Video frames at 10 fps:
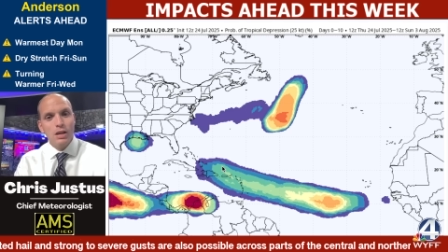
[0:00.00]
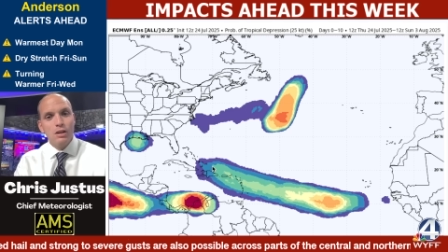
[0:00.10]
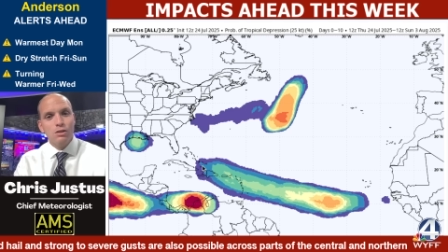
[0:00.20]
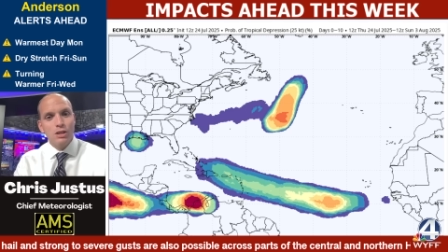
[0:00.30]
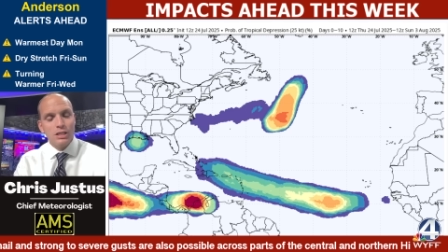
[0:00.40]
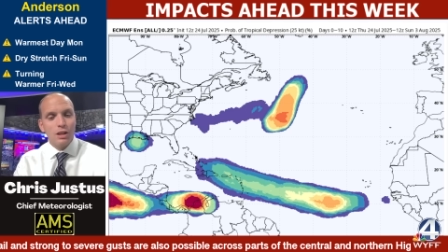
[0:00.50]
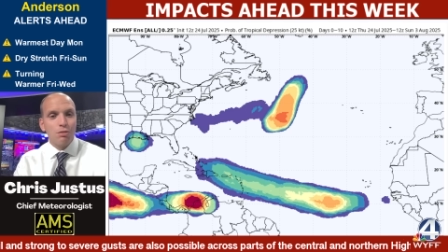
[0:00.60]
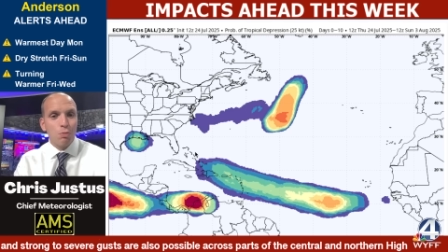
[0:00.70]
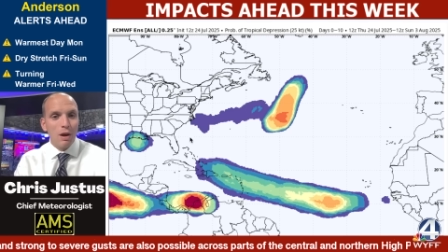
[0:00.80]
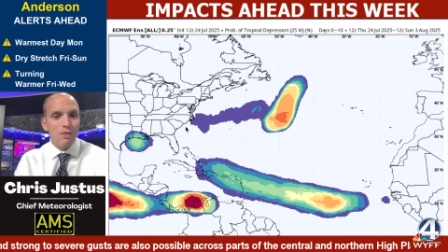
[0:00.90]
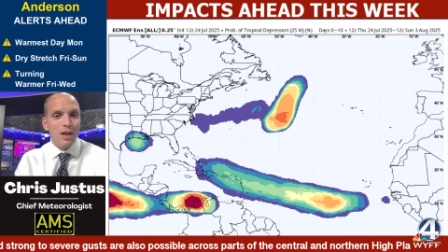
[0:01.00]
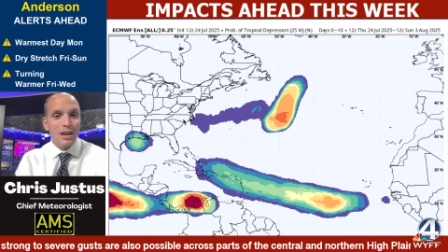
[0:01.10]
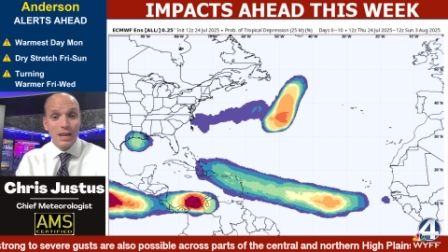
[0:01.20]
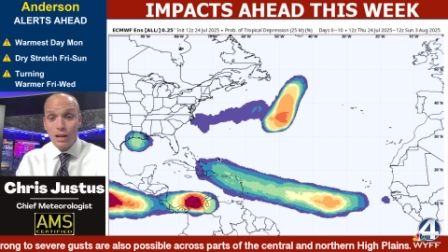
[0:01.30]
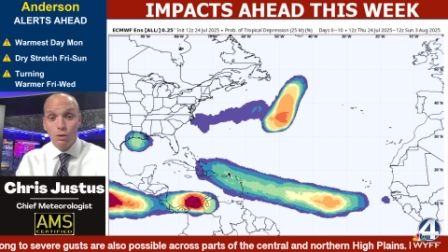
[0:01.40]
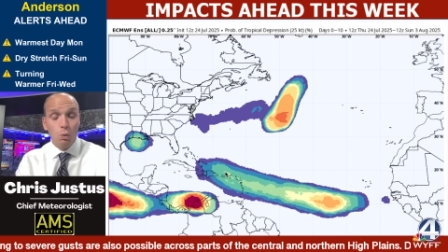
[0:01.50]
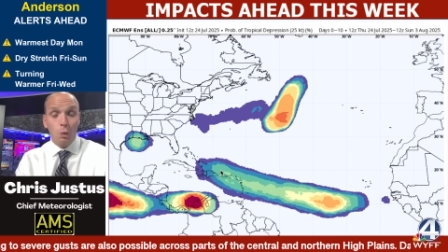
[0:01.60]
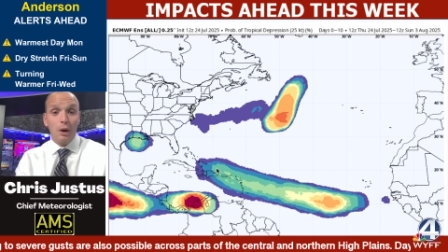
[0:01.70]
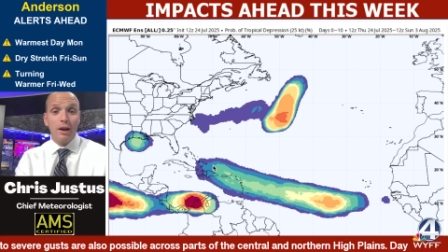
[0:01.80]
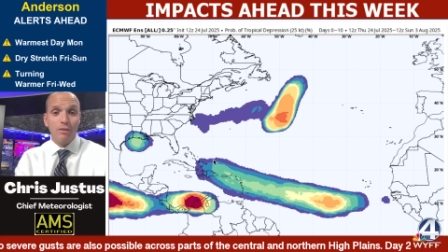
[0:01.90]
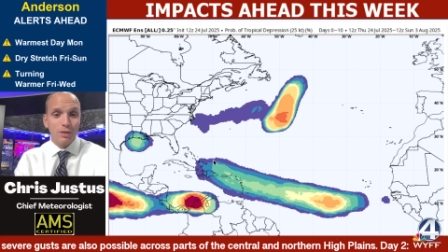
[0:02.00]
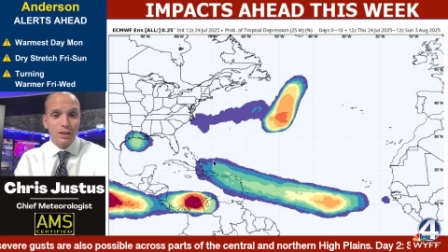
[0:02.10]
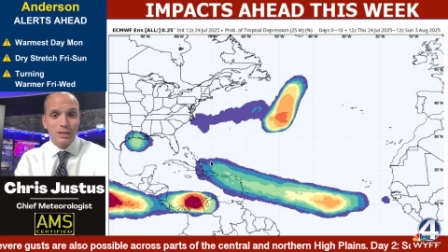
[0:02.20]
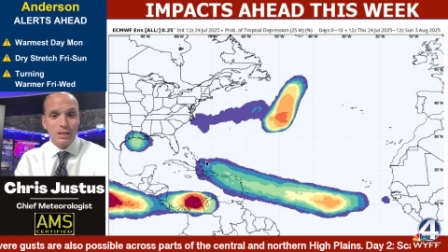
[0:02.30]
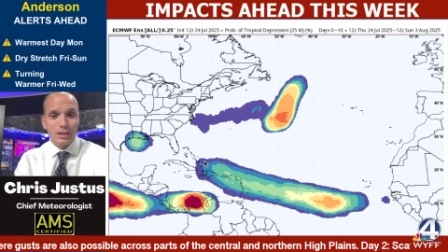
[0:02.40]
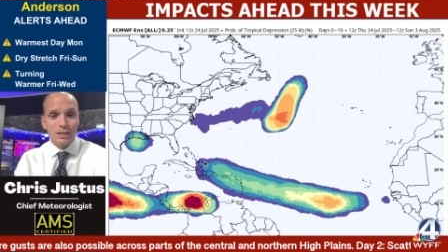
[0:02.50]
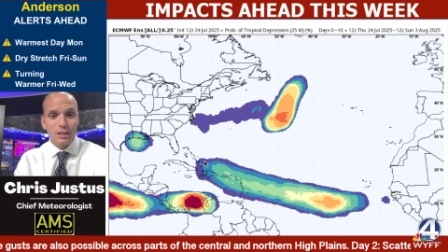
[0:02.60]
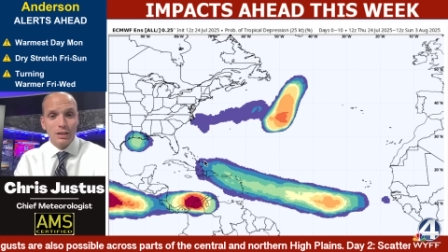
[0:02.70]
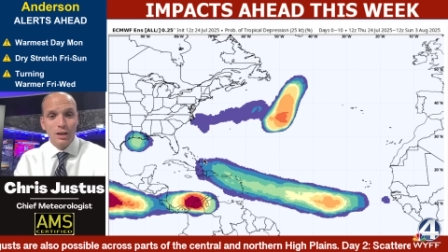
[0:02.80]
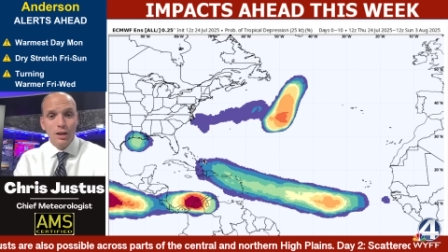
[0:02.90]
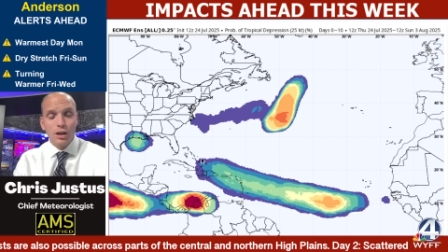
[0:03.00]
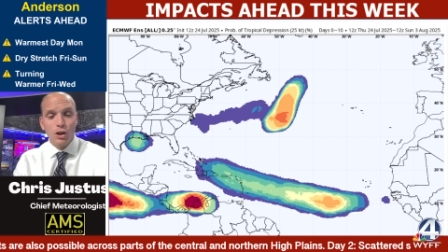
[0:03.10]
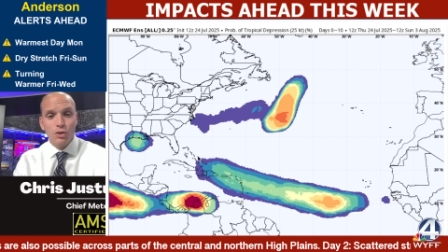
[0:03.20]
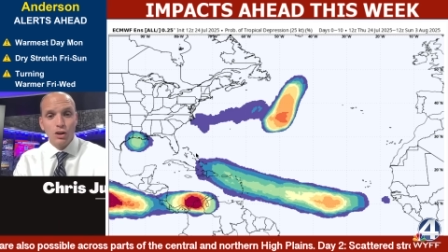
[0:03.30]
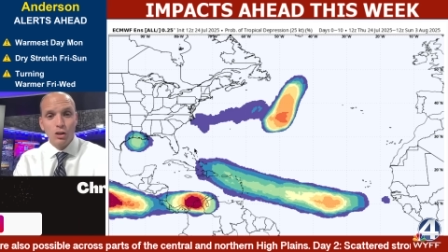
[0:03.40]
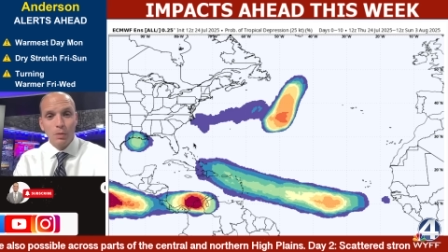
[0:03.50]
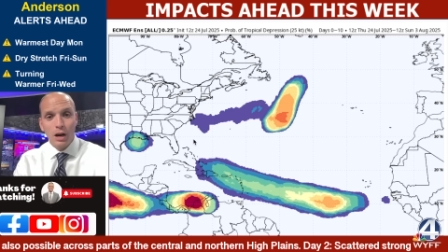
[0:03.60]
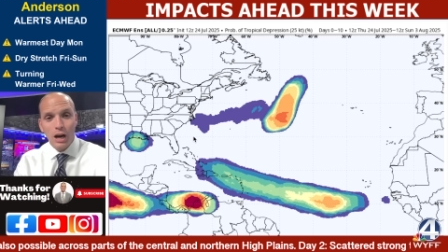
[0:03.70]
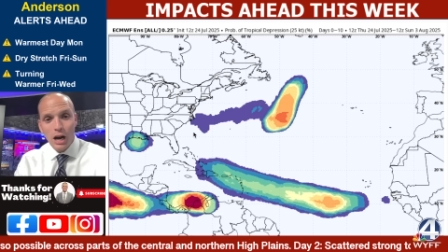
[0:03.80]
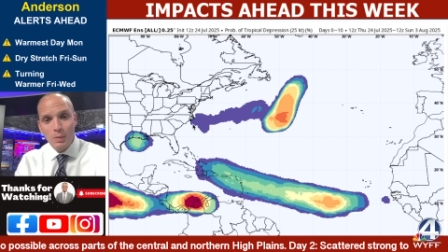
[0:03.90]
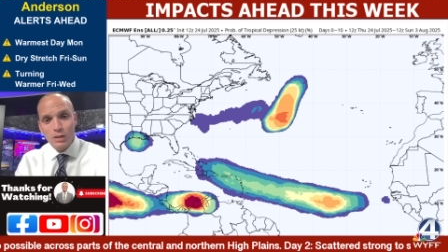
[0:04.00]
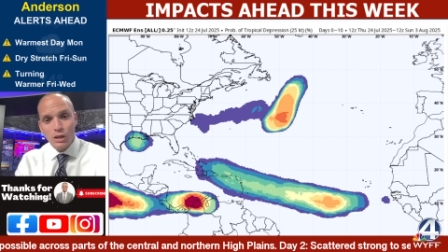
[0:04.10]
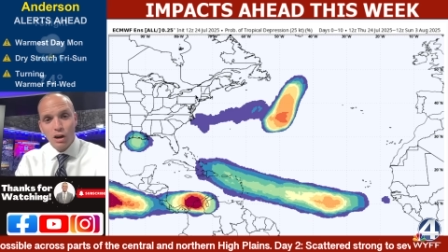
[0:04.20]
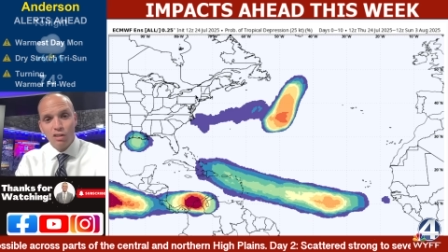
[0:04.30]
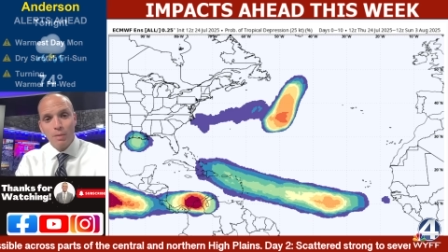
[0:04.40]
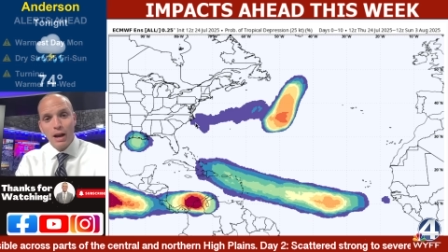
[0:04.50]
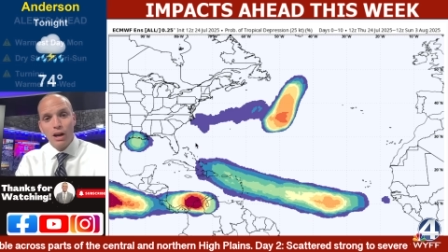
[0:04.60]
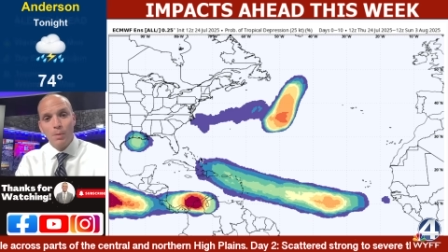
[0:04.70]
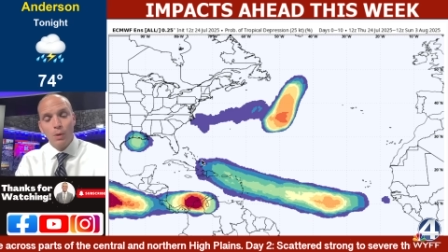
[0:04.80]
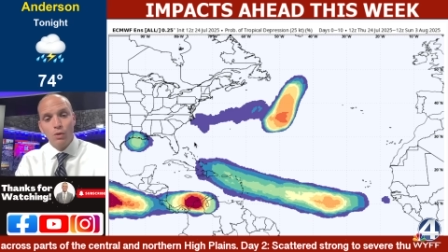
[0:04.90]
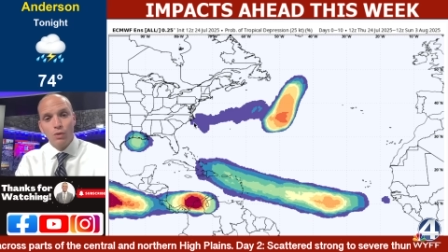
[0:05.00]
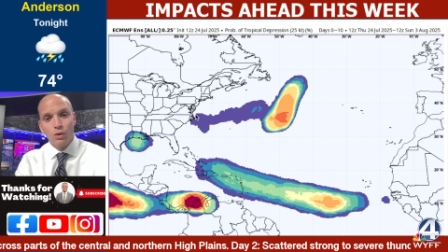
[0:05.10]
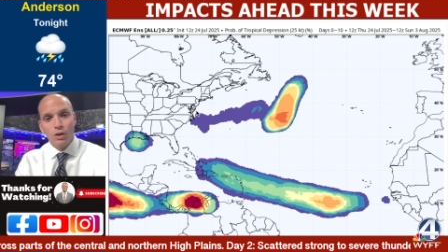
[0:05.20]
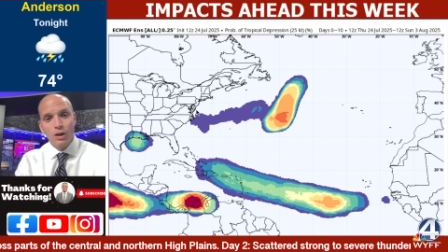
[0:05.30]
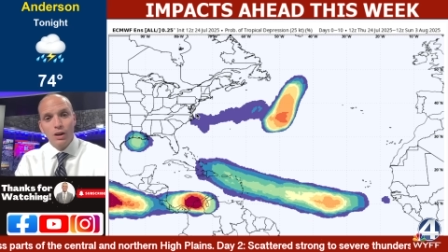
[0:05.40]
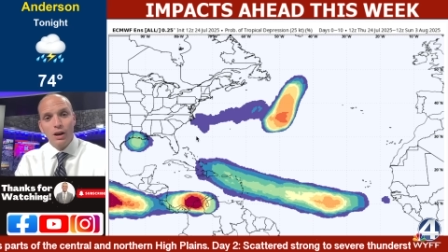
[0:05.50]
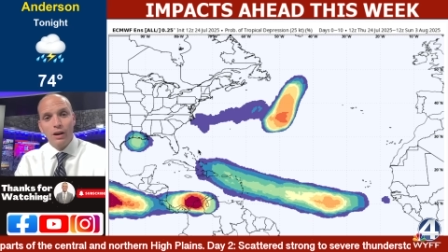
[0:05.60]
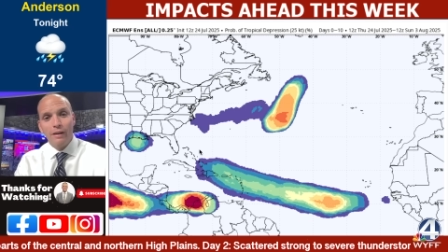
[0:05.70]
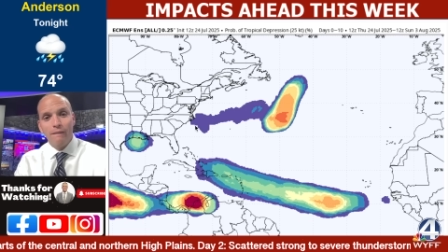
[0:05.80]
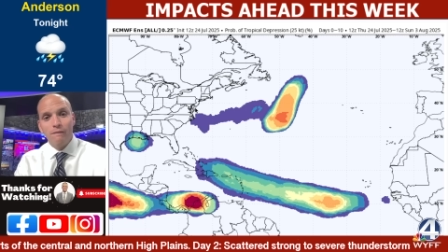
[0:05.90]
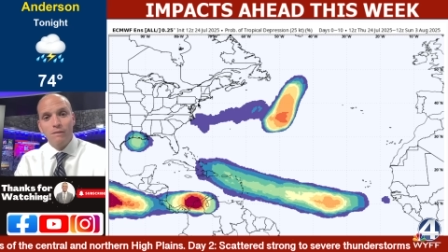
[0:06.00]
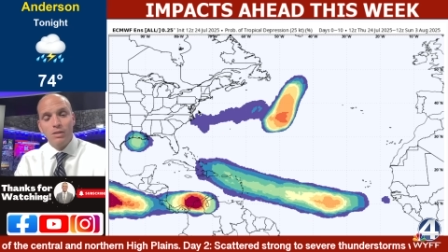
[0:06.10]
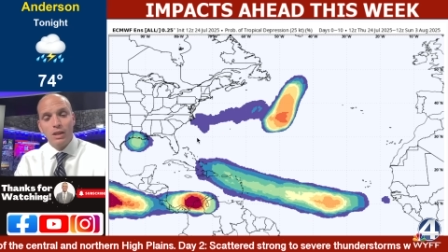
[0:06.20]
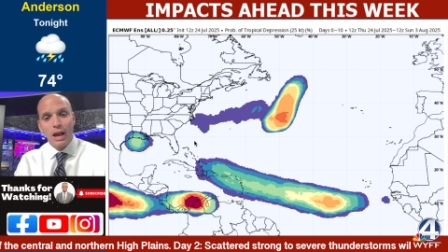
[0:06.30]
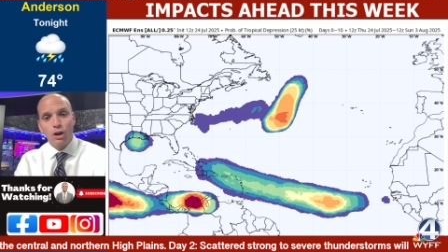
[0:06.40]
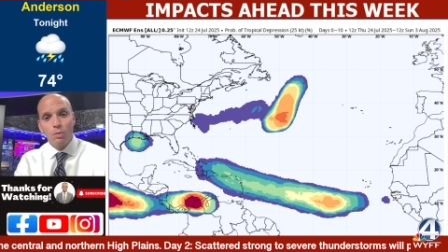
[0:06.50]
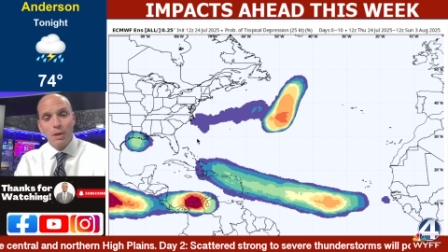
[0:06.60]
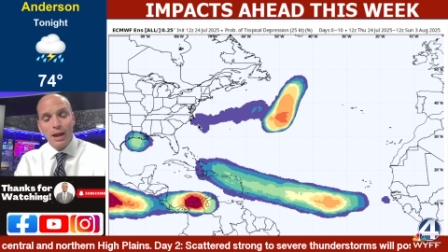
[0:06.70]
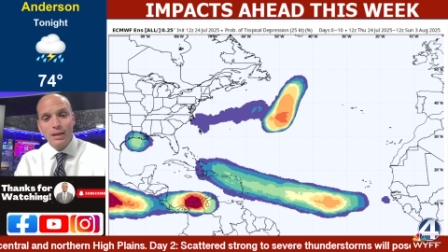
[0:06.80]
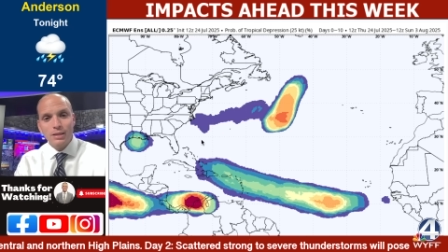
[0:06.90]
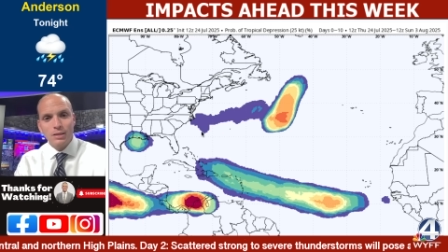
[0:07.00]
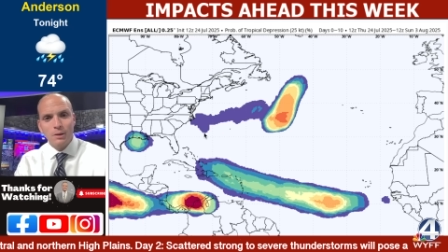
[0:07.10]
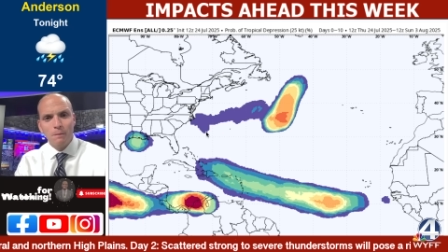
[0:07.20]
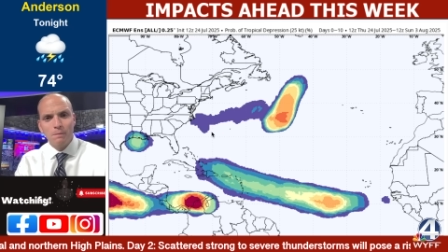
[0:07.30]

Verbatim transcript: So does it thread that needle, whatever this is, and go near the Bahamas and curve back up over uh, the Outer Banks,